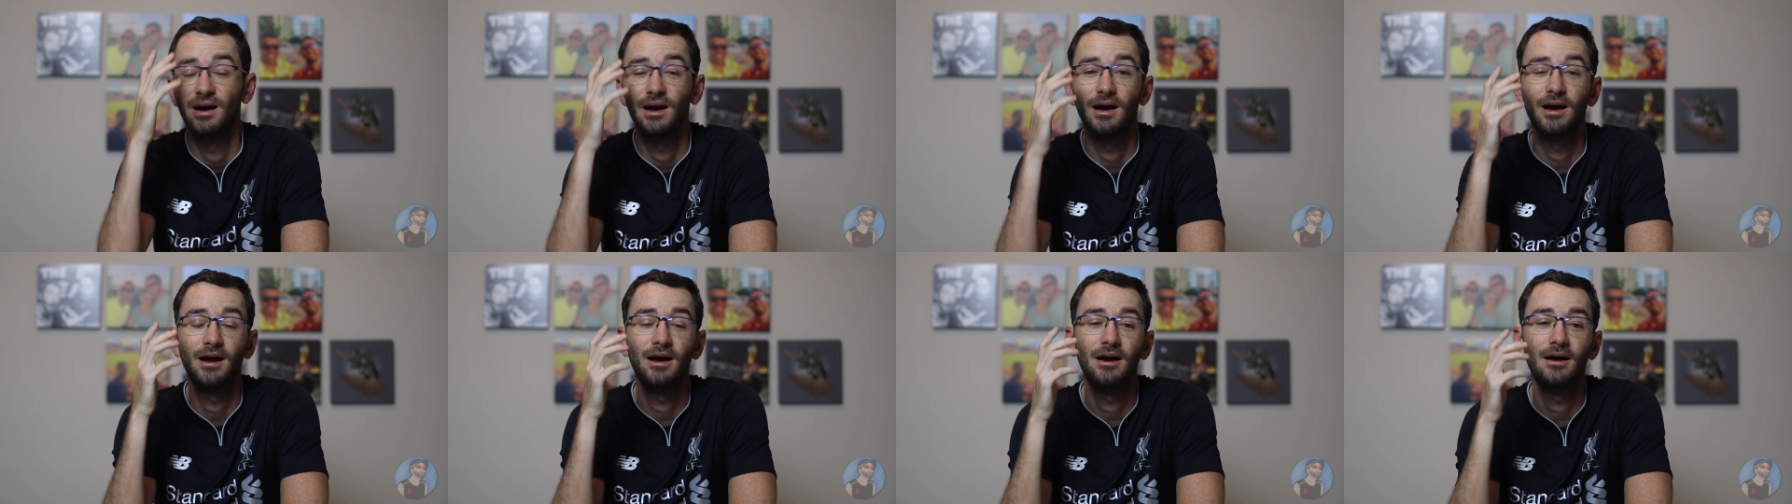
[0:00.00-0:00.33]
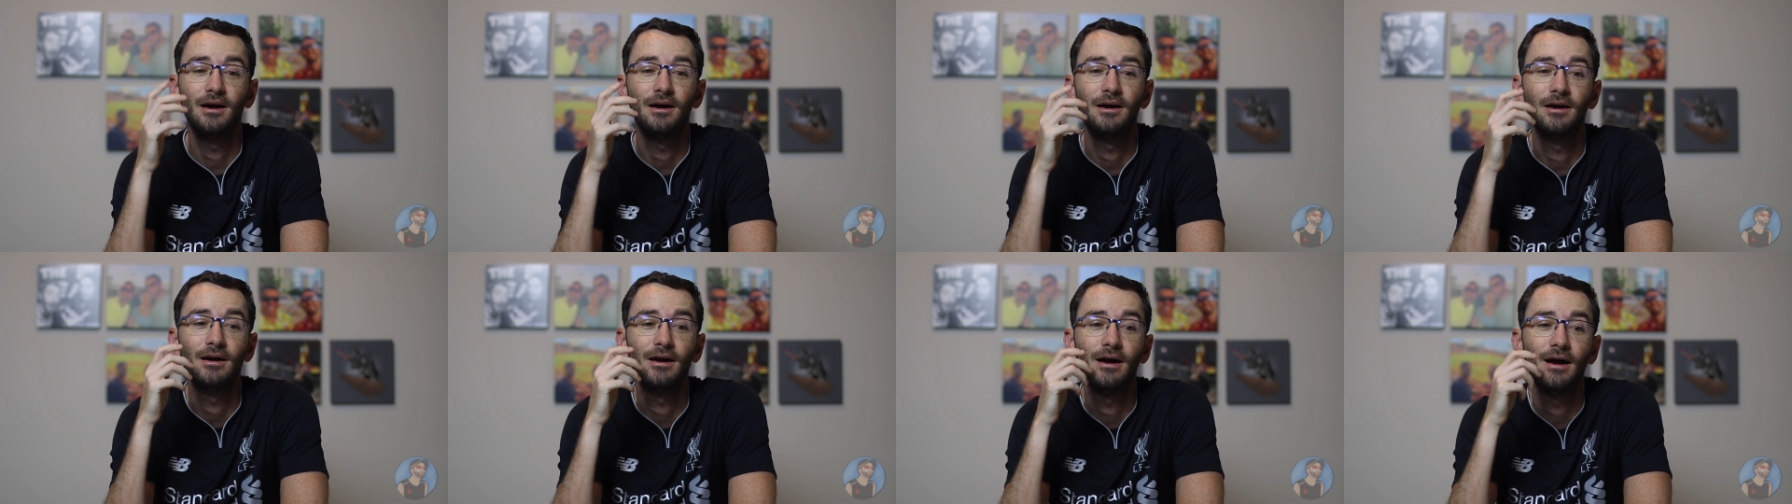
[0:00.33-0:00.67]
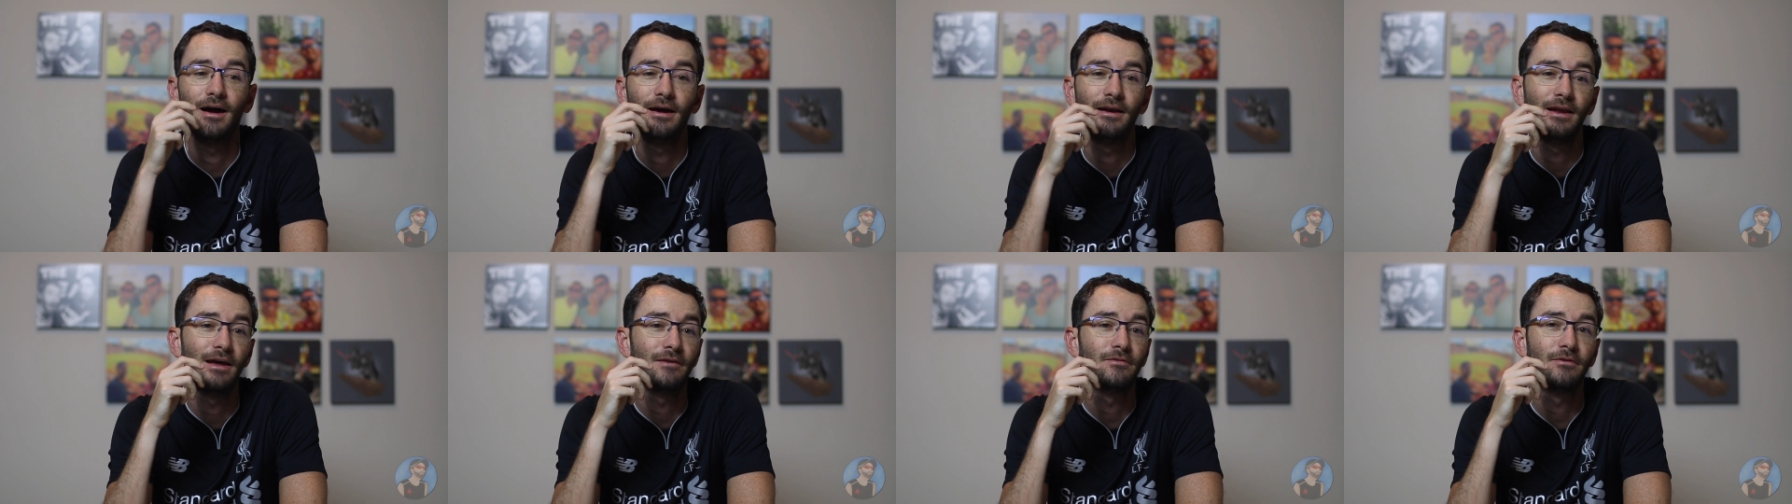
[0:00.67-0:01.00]

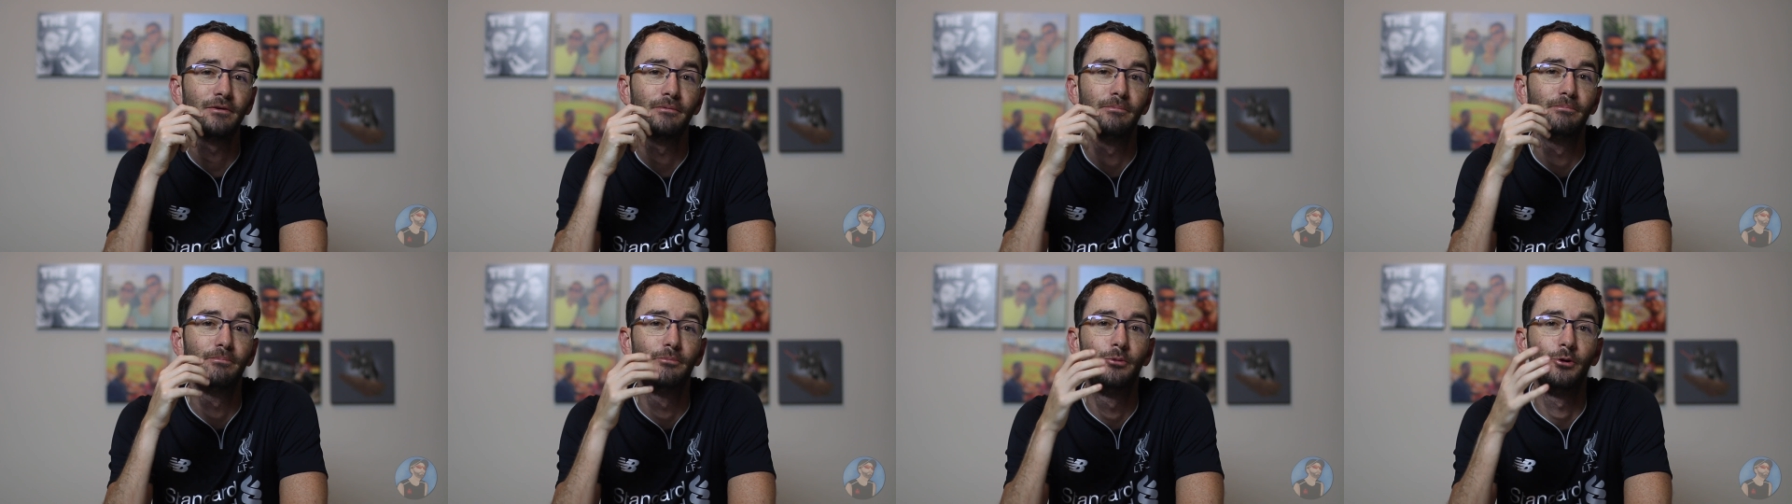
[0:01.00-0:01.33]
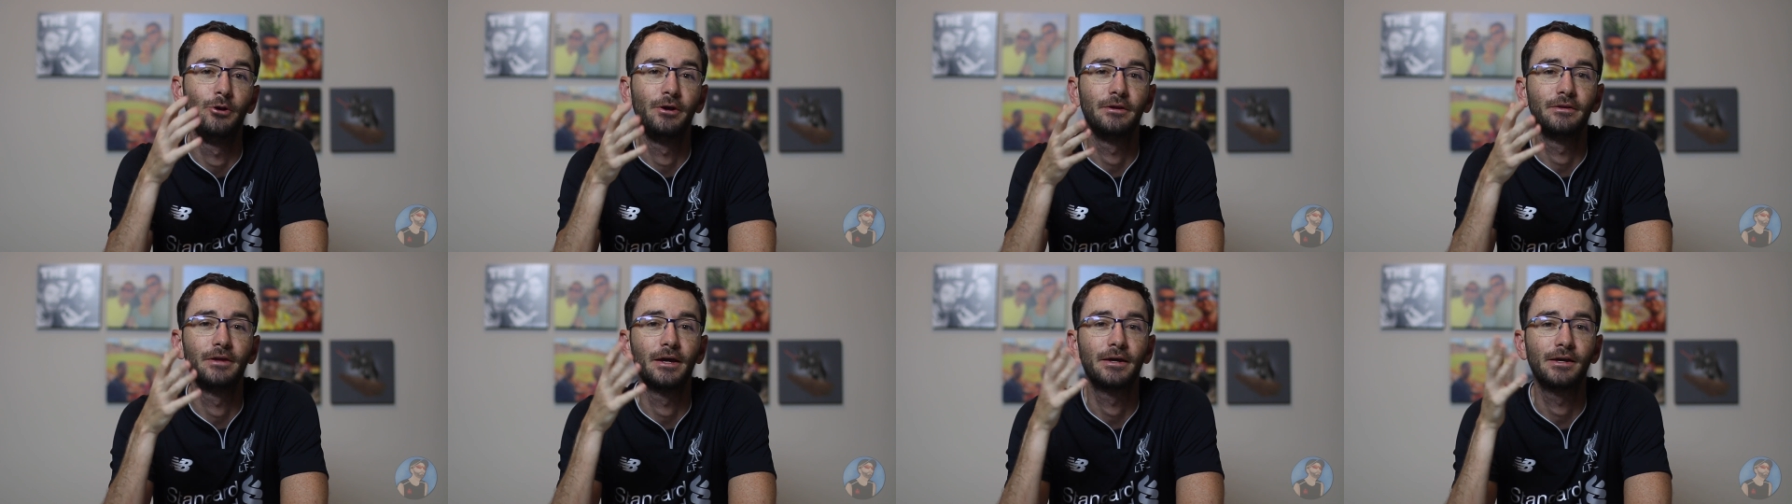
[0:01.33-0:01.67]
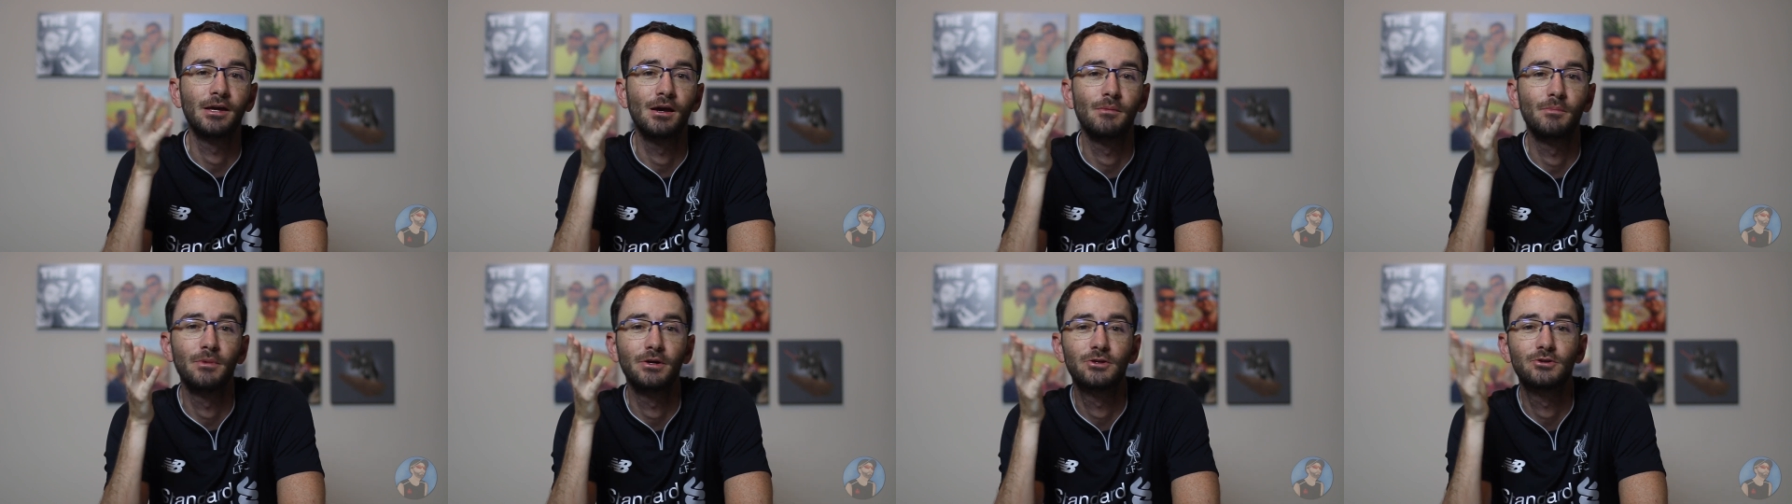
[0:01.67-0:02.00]
I never bring the
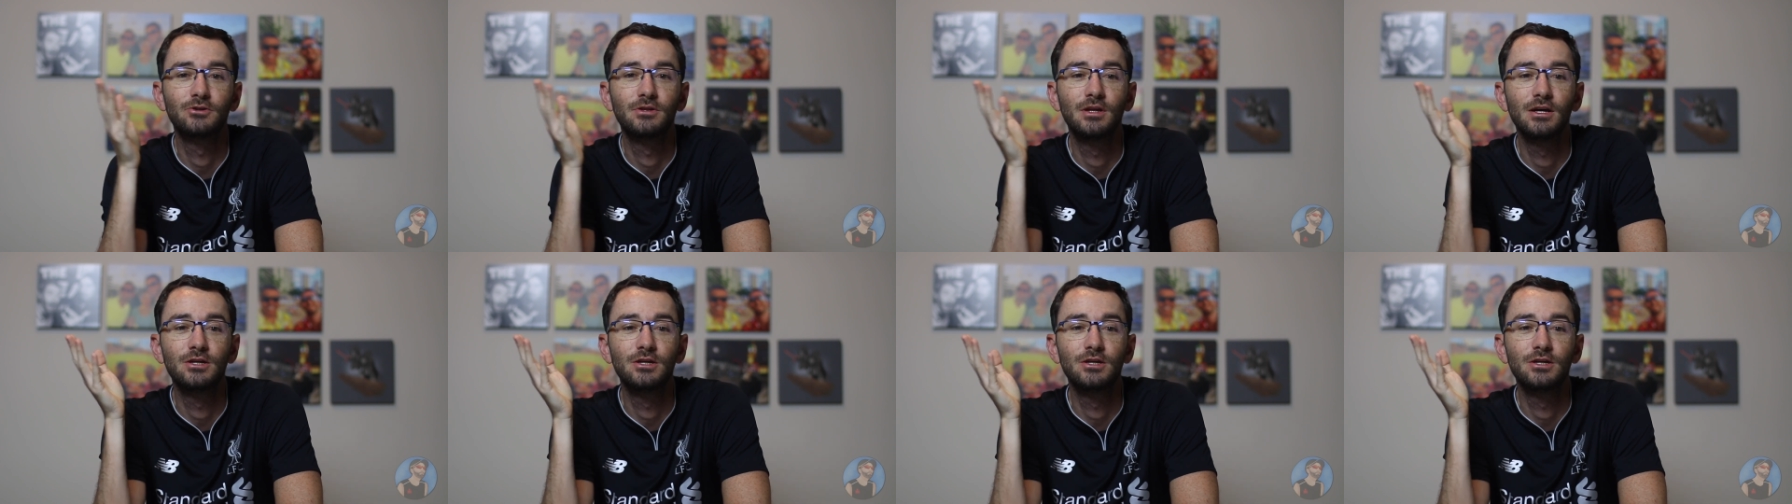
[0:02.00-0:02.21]
camera to